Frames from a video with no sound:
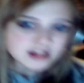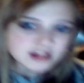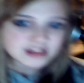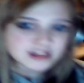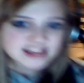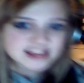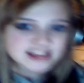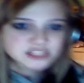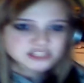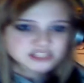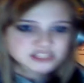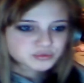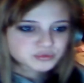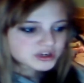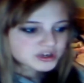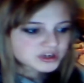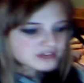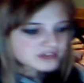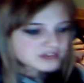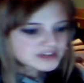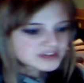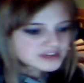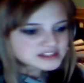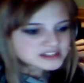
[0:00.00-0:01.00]
last sporting
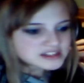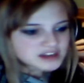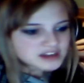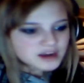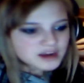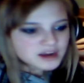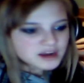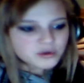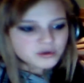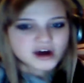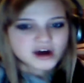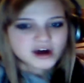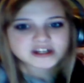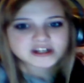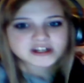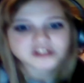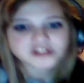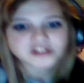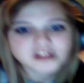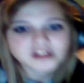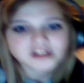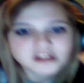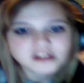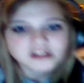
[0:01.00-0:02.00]
event that I
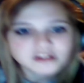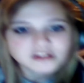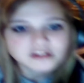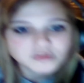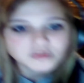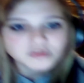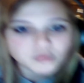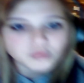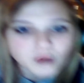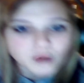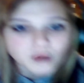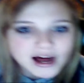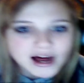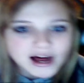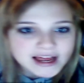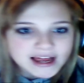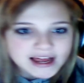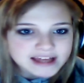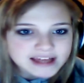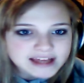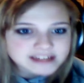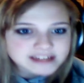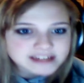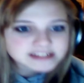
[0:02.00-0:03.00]
watched
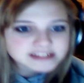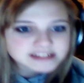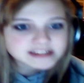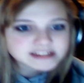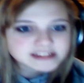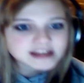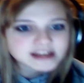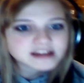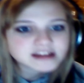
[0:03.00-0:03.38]
was